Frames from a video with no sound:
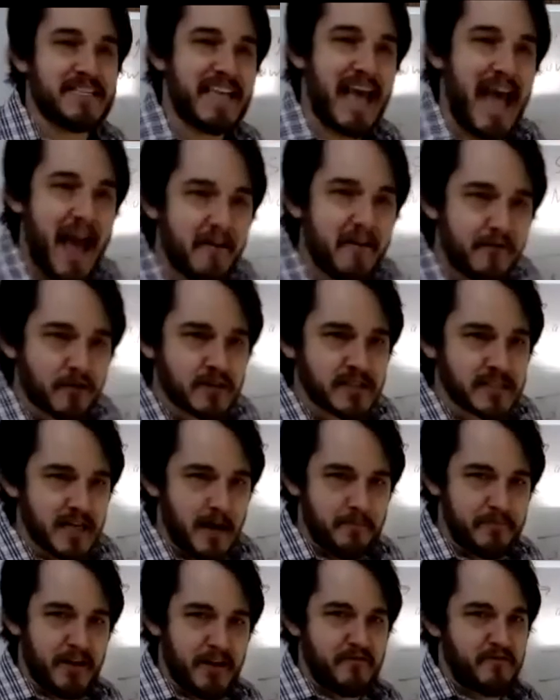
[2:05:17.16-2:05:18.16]
it's ever
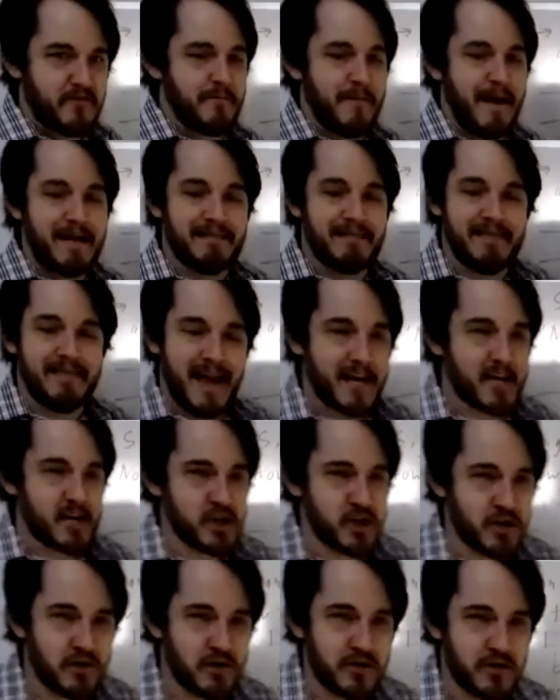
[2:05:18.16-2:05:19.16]
something from my
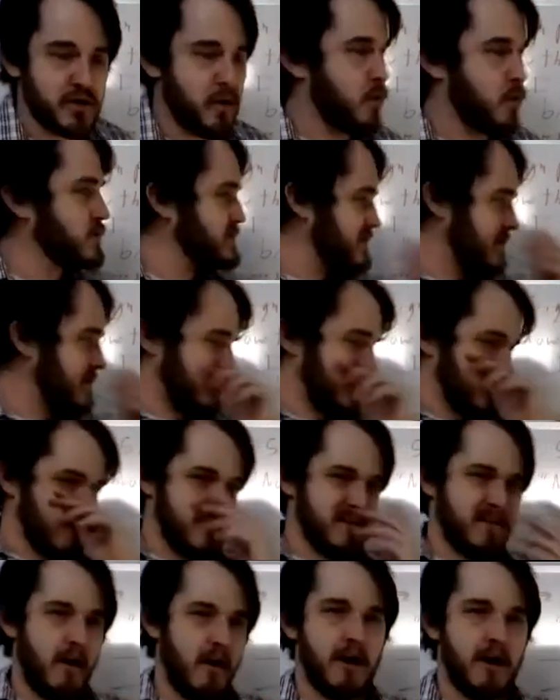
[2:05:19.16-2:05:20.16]
lectures or something
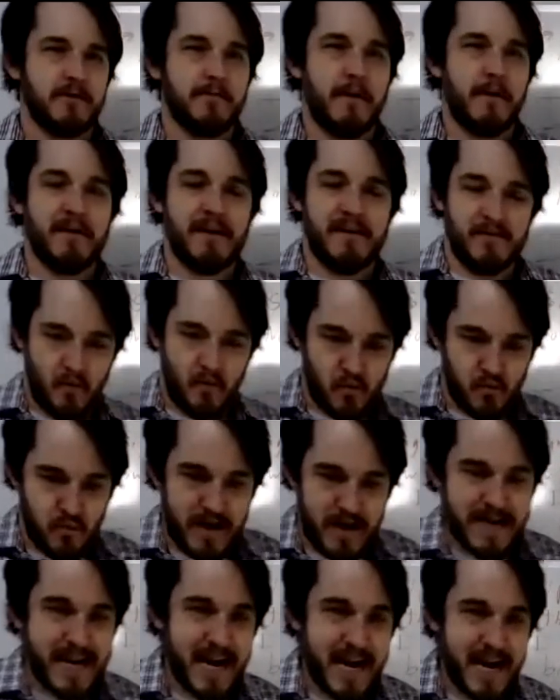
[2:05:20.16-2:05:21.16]
we talked about in the
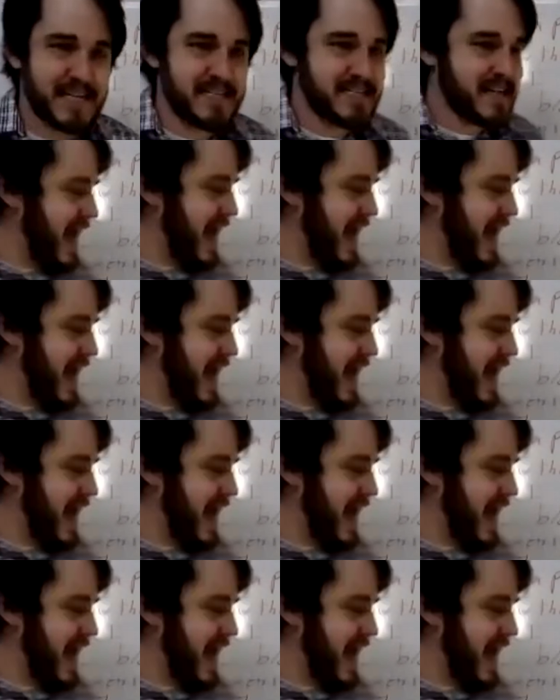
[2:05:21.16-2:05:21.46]
readings,